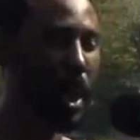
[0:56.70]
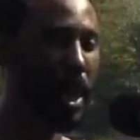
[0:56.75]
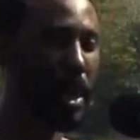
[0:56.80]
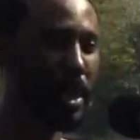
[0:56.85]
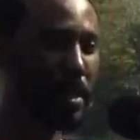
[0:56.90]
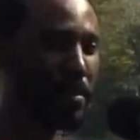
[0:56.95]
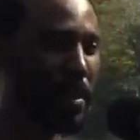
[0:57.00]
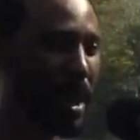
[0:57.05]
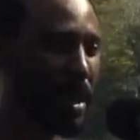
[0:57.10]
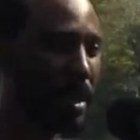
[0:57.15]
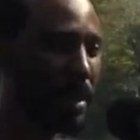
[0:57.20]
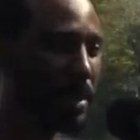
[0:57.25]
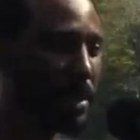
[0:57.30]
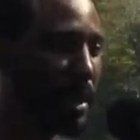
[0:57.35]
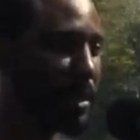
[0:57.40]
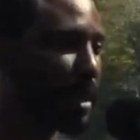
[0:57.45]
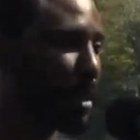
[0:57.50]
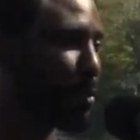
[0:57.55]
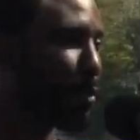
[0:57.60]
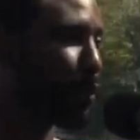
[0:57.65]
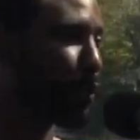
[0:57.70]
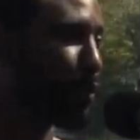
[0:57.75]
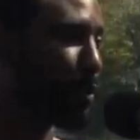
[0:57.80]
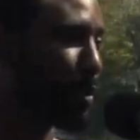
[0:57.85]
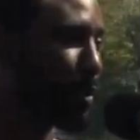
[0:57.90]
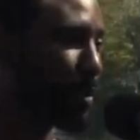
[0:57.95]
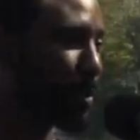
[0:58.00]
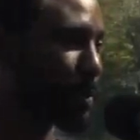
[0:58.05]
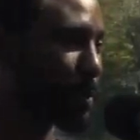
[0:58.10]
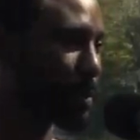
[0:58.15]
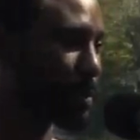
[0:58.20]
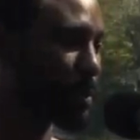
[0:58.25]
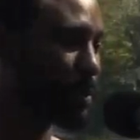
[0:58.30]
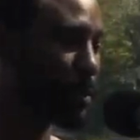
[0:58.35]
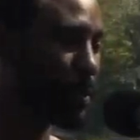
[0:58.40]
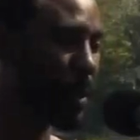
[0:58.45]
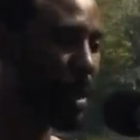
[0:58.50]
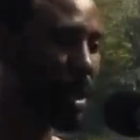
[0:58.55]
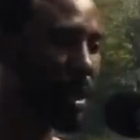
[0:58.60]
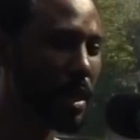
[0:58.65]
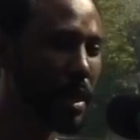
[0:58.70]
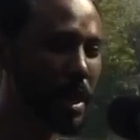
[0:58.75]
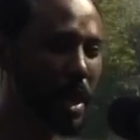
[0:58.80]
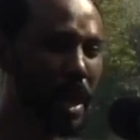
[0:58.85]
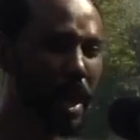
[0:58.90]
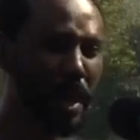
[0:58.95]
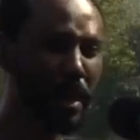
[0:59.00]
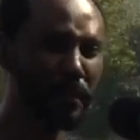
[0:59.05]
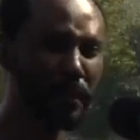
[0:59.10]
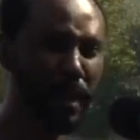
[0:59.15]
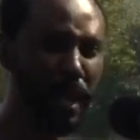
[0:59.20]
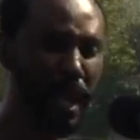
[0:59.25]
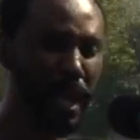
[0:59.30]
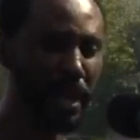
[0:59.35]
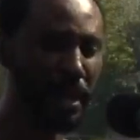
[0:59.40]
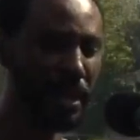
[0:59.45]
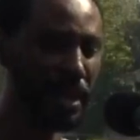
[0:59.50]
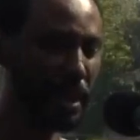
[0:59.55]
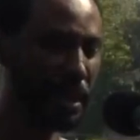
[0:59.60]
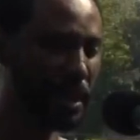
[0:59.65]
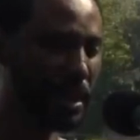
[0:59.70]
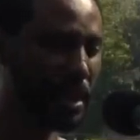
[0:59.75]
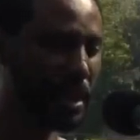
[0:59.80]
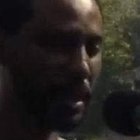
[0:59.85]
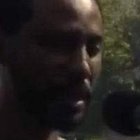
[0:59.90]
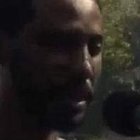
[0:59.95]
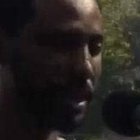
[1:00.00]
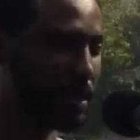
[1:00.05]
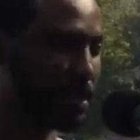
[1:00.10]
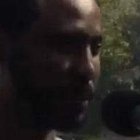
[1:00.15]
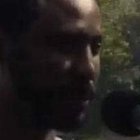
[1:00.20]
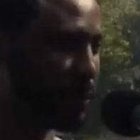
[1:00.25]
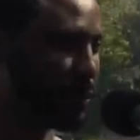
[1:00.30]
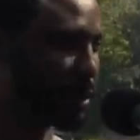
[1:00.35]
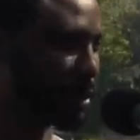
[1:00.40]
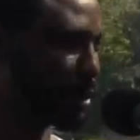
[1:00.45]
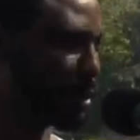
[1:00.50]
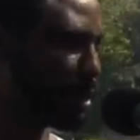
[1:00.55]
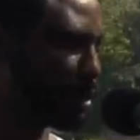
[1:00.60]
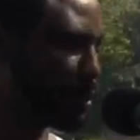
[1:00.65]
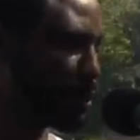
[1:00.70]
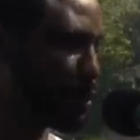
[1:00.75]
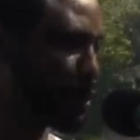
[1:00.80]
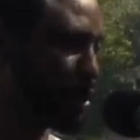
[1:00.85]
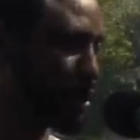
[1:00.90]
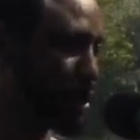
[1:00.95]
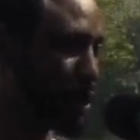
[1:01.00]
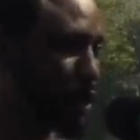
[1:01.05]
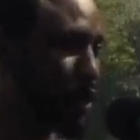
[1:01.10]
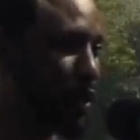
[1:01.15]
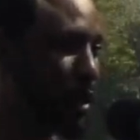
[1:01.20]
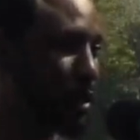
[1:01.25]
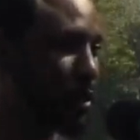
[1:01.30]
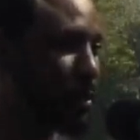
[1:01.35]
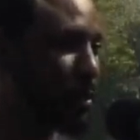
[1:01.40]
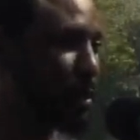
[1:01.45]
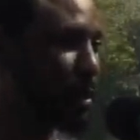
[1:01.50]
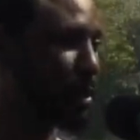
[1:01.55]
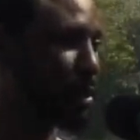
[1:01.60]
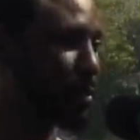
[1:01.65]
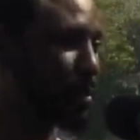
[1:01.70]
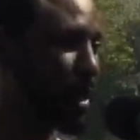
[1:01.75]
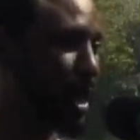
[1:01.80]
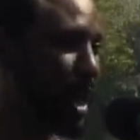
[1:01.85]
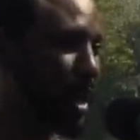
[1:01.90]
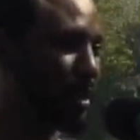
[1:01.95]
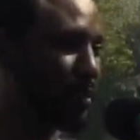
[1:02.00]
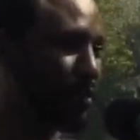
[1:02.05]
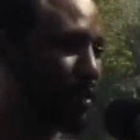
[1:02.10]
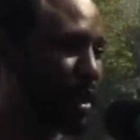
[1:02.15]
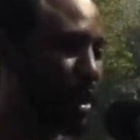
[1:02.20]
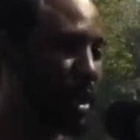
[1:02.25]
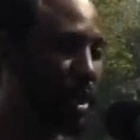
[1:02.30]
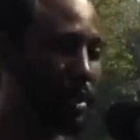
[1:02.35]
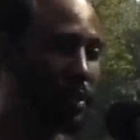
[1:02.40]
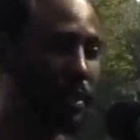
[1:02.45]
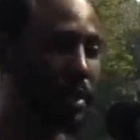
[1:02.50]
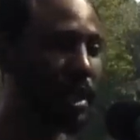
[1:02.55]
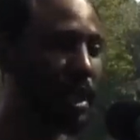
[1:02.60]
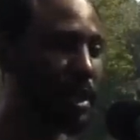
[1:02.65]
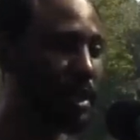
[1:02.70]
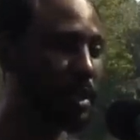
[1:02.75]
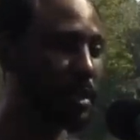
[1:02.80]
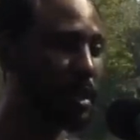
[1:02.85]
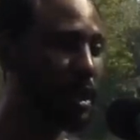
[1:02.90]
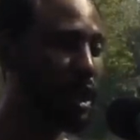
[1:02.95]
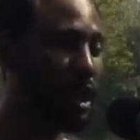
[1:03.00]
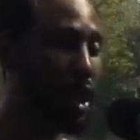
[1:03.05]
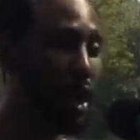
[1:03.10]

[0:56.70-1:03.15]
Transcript: anybody said that before. Yeah, I've had a concept of what, who Jesus Christ was, but I didn't really understand